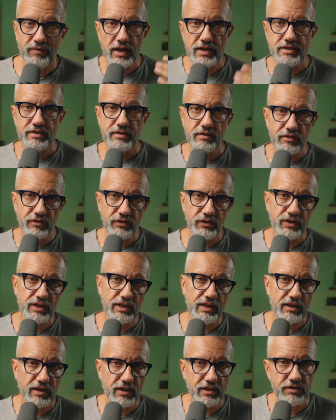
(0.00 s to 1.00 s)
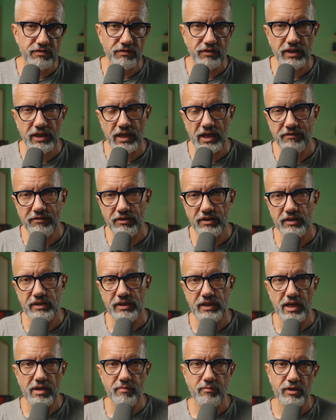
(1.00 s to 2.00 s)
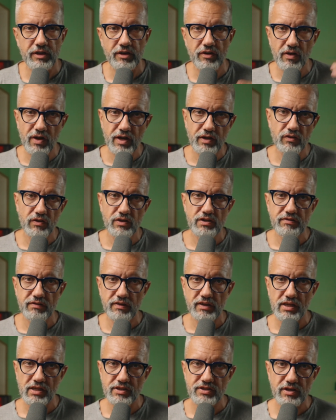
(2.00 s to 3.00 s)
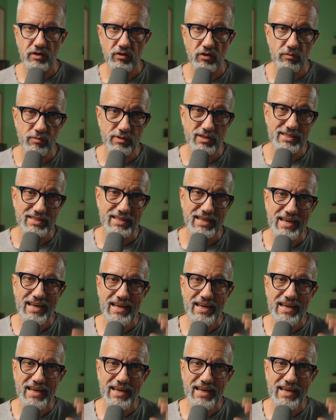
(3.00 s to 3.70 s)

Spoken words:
I'm still reading and answering every DM and trying to answer all the comments.